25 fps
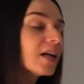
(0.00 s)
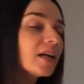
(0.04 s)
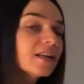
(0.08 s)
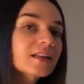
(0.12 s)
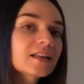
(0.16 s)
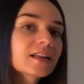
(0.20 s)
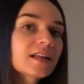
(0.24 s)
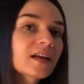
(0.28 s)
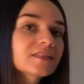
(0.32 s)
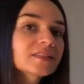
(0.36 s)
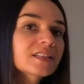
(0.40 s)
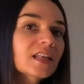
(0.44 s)
put on
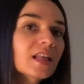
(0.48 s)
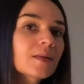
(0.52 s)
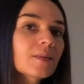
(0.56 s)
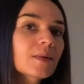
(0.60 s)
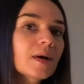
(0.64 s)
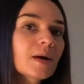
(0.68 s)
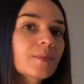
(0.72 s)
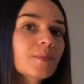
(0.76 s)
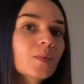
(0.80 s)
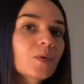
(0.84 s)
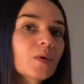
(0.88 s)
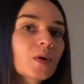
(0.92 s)
the left side of
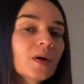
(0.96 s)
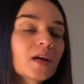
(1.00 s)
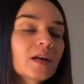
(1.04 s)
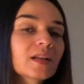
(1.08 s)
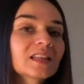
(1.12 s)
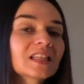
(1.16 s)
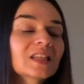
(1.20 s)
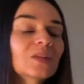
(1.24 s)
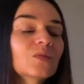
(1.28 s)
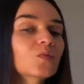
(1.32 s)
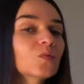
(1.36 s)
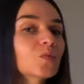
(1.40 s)
my
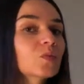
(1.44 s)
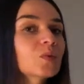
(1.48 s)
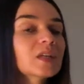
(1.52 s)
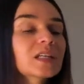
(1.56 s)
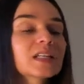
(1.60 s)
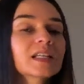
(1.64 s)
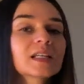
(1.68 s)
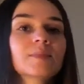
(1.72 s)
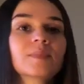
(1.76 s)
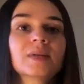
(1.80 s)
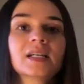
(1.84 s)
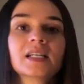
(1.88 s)
board
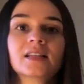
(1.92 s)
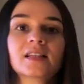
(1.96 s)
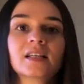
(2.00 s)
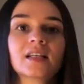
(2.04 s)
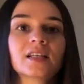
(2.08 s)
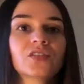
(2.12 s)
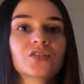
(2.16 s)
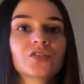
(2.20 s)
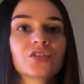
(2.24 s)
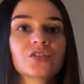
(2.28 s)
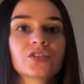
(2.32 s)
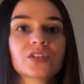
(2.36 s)
really big
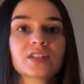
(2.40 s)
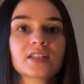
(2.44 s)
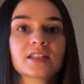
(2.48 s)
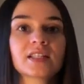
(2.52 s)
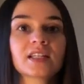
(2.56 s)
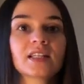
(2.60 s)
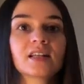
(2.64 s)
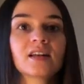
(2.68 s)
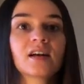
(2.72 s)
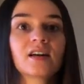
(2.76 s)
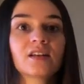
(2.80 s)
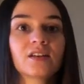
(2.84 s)
things you just
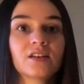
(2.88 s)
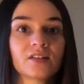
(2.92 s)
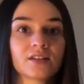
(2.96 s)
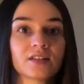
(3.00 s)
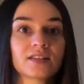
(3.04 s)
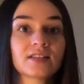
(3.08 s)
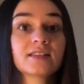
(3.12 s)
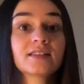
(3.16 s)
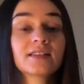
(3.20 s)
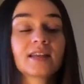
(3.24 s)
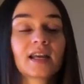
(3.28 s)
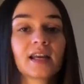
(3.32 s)
need to
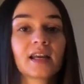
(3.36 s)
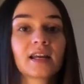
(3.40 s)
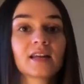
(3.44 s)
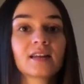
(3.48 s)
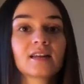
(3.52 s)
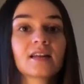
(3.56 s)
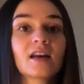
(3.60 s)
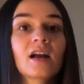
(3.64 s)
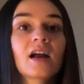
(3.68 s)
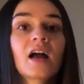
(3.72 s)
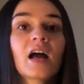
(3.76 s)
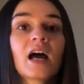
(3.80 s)

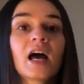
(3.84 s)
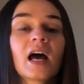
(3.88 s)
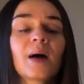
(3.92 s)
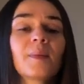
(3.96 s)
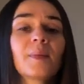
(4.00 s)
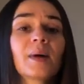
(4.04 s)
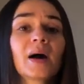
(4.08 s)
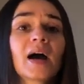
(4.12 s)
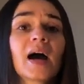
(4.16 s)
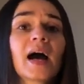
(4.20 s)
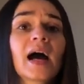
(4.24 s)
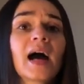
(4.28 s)
understand
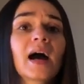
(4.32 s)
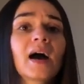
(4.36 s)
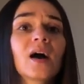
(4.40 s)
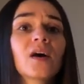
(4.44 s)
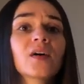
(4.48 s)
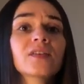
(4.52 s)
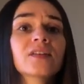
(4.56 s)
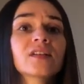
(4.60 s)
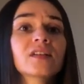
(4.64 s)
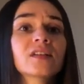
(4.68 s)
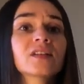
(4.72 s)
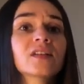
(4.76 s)
about
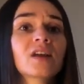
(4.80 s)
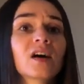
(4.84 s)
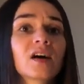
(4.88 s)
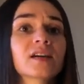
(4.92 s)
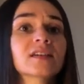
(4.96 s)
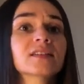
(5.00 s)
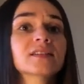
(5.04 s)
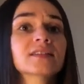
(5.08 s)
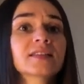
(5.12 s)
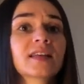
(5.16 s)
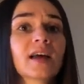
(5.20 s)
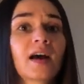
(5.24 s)
how the
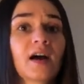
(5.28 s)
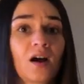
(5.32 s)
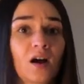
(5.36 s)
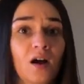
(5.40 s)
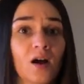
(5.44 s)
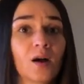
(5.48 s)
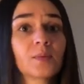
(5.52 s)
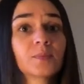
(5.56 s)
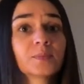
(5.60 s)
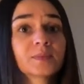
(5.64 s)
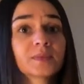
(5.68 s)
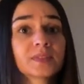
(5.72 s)
lungs
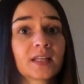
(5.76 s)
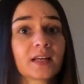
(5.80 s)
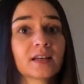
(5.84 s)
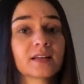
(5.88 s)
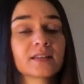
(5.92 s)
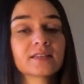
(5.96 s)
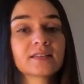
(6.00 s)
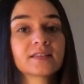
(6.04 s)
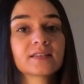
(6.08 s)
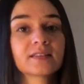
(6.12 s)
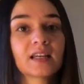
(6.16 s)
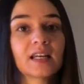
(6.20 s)
helps
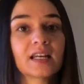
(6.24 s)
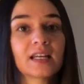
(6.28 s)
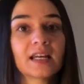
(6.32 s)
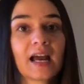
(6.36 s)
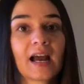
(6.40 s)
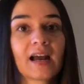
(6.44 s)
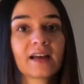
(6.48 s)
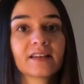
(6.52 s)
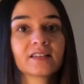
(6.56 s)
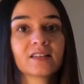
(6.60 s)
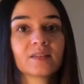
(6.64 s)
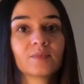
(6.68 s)
us in
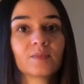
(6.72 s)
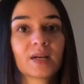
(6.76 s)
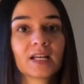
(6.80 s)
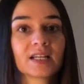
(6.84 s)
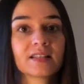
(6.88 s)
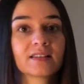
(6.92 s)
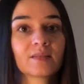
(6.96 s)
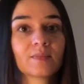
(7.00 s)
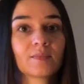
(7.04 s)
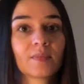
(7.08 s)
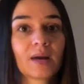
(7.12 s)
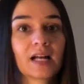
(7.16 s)

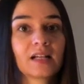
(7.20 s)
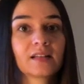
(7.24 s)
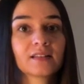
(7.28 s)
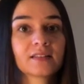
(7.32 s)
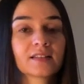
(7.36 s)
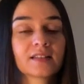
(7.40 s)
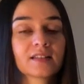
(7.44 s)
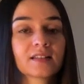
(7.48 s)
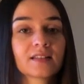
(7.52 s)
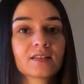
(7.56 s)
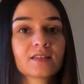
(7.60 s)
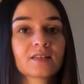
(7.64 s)
acid-base
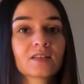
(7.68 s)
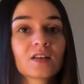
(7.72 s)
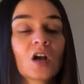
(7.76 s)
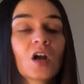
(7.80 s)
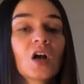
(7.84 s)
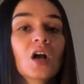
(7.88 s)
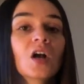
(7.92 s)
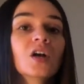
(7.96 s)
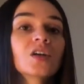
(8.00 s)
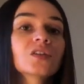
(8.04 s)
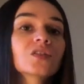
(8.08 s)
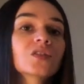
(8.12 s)
imbalances.
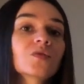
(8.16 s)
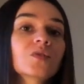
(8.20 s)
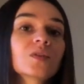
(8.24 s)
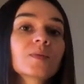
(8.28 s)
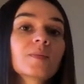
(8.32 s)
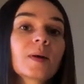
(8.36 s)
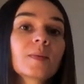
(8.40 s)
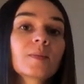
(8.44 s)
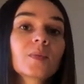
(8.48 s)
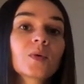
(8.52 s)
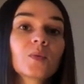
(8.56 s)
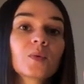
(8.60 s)
So
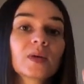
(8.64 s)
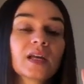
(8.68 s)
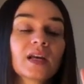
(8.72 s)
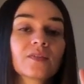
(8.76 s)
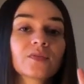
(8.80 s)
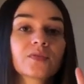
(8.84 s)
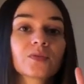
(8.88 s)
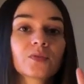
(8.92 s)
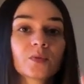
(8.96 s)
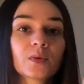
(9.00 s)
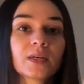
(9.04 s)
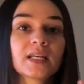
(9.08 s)
remember, we
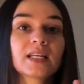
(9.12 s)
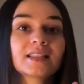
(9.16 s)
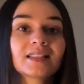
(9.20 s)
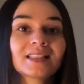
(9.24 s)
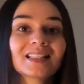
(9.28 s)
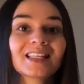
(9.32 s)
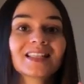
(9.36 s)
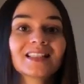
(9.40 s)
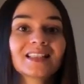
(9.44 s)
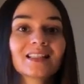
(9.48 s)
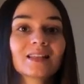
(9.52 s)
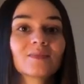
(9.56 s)
have three
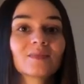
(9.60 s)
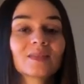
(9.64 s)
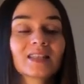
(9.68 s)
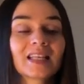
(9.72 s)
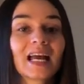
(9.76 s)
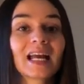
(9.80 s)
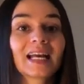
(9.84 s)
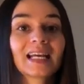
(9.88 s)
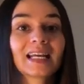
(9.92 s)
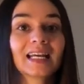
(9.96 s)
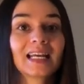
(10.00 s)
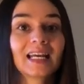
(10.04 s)
systems
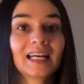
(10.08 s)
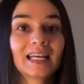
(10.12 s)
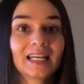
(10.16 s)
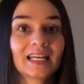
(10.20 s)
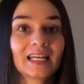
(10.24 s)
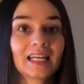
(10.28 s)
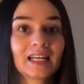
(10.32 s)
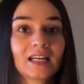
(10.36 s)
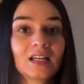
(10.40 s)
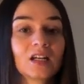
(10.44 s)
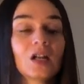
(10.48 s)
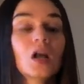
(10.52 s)
that kick
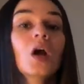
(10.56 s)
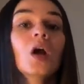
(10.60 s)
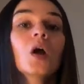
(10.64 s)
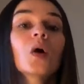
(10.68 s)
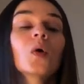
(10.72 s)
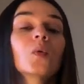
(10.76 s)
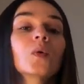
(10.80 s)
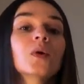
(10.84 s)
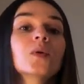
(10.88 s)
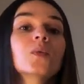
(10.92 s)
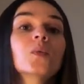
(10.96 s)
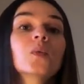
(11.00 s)
in
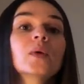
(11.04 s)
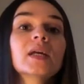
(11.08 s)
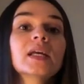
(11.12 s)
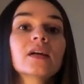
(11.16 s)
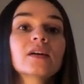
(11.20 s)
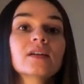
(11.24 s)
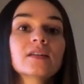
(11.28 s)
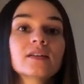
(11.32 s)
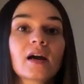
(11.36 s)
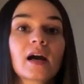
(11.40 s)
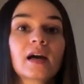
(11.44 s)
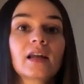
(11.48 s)
when we
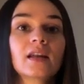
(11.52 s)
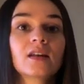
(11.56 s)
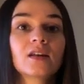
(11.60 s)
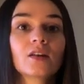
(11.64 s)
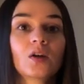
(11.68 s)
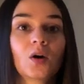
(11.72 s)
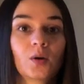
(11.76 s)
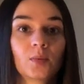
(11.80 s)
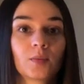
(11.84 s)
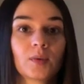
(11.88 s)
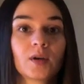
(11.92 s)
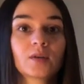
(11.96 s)
are not in
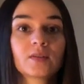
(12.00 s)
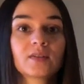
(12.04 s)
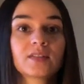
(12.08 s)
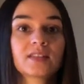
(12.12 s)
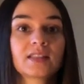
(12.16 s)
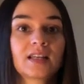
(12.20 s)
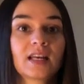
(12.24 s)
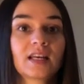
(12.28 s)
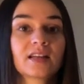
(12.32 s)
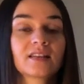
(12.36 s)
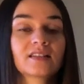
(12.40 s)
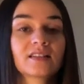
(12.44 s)

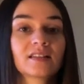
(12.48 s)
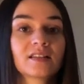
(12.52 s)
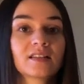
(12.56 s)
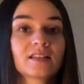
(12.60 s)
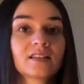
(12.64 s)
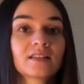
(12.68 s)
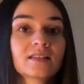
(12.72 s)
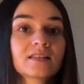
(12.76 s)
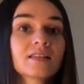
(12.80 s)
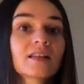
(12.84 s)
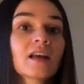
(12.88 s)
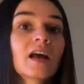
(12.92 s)

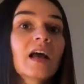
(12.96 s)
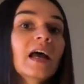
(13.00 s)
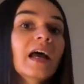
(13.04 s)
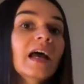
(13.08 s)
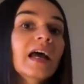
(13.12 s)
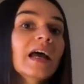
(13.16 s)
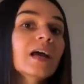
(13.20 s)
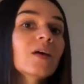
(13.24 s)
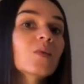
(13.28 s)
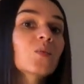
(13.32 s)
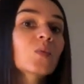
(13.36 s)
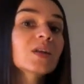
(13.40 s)
homeostasis.
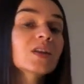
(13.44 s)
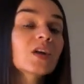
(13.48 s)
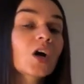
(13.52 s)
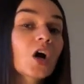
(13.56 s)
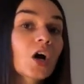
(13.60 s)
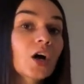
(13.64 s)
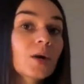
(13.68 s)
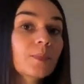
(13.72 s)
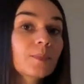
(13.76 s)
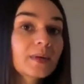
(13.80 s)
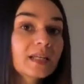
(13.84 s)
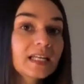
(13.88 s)
And with
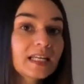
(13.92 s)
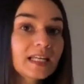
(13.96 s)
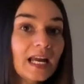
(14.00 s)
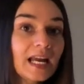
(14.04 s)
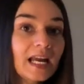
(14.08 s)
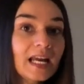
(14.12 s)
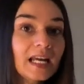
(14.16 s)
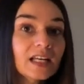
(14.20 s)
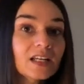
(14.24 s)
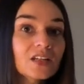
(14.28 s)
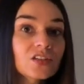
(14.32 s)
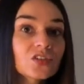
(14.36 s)
our
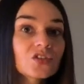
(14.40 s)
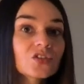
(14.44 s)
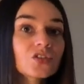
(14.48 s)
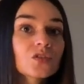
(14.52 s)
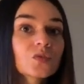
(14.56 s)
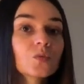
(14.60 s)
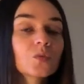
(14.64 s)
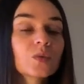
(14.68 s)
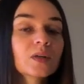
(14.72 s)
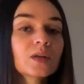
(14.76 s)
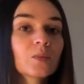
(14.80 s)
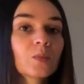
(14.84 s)

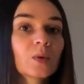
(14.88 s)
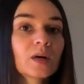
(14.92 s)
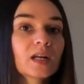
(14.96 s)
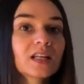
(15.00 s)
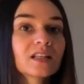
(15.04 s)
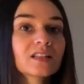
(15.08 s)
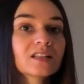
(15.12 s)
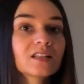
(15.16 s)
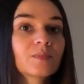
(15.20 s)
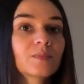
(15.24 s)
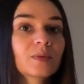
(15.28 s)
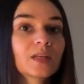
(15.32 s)
pH, we want
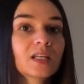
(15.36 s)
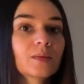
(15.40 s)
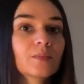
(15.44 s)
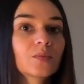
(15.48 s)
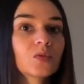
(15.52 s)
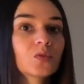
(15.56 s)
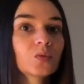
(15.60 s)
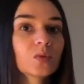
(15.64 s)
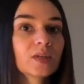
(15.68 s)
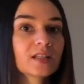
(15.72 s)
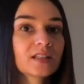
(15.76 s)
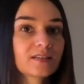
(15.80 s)
it to be
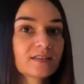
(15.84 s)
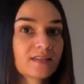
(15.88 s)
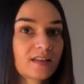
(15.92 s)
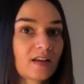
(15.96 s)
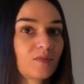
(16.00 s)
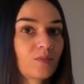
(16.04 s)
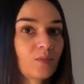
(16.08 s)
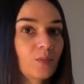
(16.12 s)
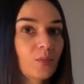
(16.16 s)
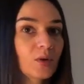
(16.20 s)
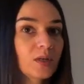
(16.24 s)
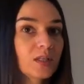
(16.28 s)
between
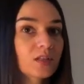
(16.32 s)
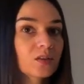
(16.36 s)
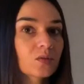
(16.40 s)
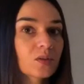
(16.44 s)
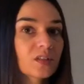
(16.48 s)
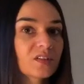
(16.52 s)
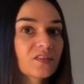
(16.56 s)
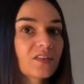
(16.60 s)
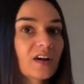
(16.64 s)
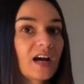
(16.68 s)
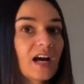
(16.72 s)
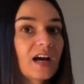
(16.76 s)

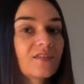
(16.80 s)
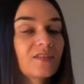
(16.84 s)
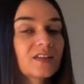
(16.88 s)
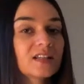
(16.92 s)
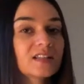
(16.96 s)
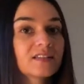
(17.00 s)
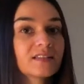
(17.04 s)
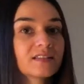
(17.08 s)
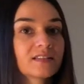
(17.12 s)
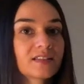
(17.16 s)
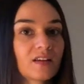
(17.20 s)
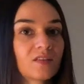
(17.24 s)
7.35
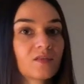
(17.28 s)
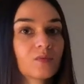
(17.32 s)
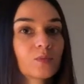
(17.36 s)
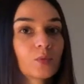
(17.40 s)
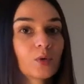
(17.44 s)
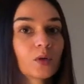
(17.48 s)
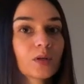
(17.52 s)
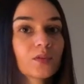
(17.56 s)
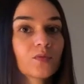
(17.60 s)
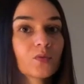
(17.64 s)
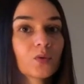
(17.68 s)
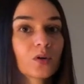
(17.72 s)
and
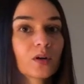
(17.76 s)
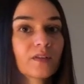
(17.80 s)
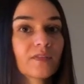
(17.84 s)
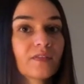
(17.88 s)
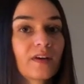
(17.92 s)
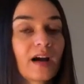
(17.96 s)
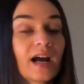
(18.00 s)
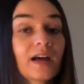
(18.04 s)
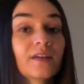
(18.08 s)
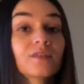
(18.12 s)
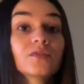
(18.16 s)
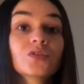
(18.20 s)

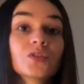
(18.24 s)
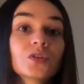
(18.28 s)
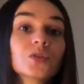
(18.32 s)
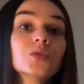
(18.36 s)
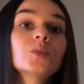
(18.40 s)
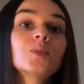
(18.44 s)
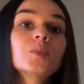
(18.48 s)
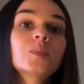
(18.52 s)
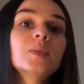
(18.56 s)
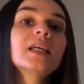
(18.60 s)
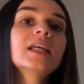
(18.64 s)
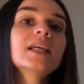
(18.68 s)
7.45
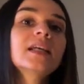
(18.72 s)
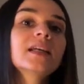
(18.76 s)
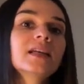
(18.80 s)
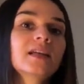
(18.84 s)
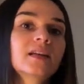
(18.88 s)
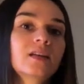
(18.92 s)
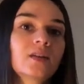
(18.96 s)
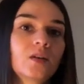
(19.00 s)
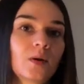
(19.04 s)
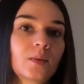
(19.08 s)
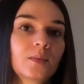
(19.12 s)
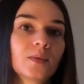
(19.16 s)
to be
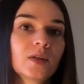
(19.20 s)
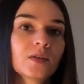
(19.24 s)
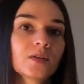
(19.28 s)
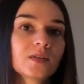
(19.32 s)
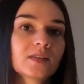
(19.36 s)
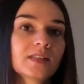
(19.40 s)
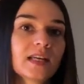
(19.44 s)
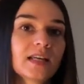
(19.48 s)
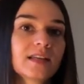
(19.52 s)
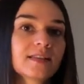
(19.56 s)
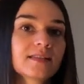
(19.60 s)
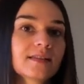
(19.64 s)
in
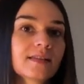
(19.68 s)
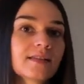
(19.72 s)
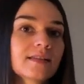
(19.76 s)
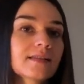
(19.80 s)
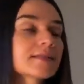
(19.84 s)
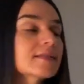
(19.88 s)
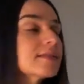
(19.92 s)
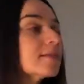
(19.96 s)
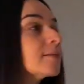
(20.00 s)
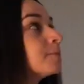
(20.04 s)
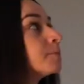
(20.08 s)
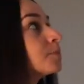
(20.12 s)

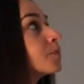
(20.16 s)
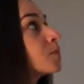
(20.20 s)
homeostasis.